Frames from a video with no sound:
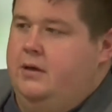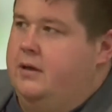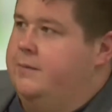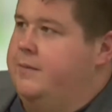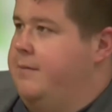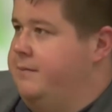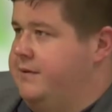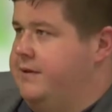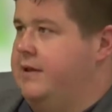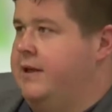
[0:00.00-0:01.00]
the Lib
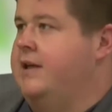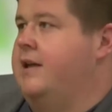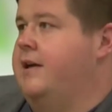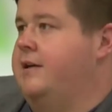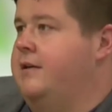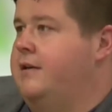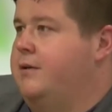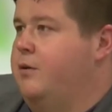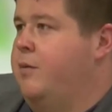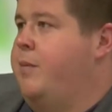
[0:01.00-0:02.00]
Dems and Nick Clegg
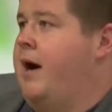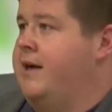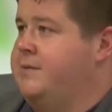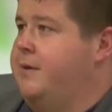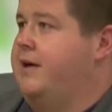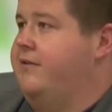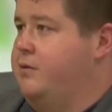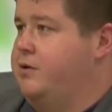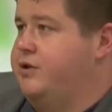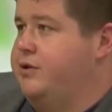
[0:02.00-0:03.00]
were the party to back if
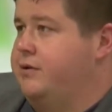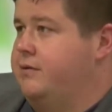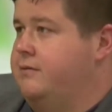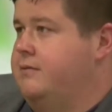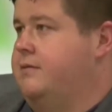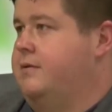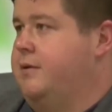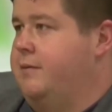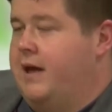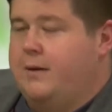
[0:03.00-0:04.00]
you're a student.
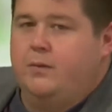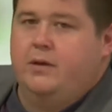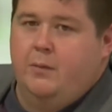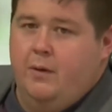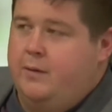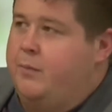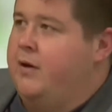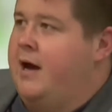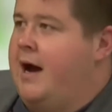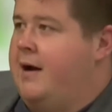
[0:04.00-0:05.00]
You know, they, they, they
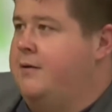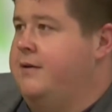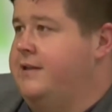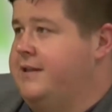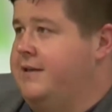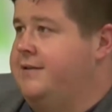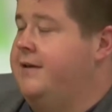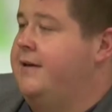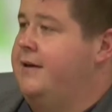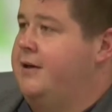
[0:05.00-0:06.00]
put the hat out and they said,
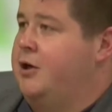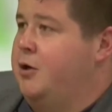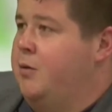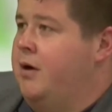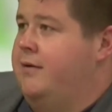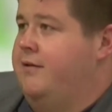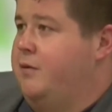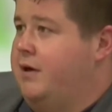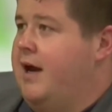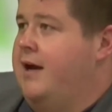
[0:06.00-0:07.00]
you know what,
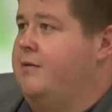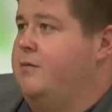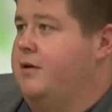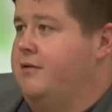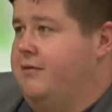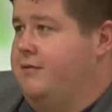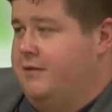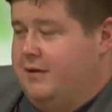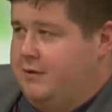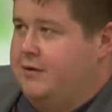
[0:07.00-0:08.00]
if we get in, we're gonna,
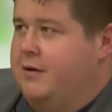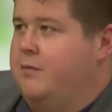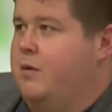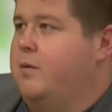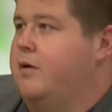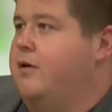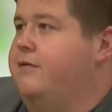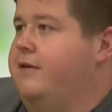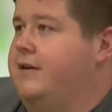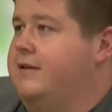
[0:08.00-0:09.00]
the, the, we will
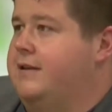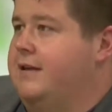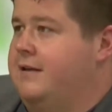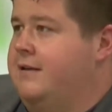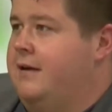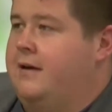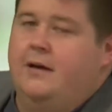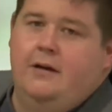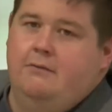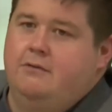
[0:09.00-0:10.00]
cut fees. And
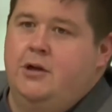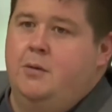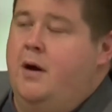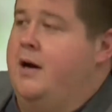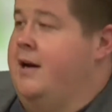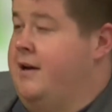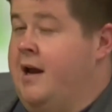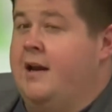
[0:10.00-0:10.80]
you know what, and,